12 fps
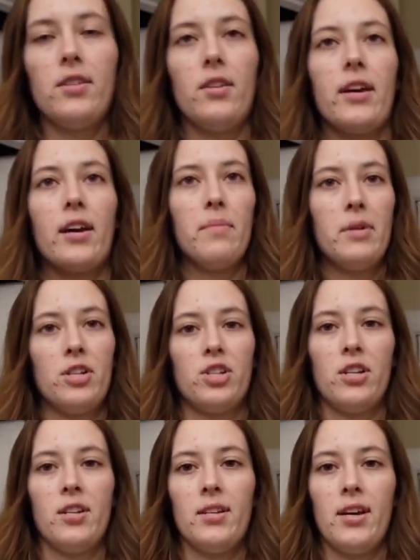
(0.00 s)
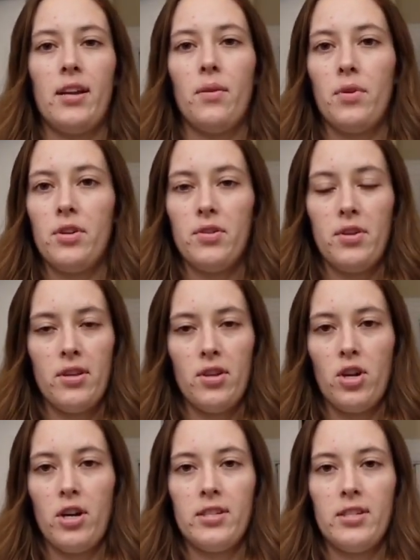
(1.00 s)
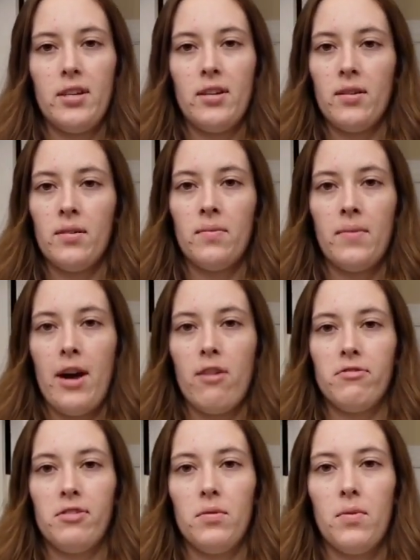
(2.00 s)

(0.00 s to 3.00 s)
So like I mentioned, I don't want to do anything crazy outfit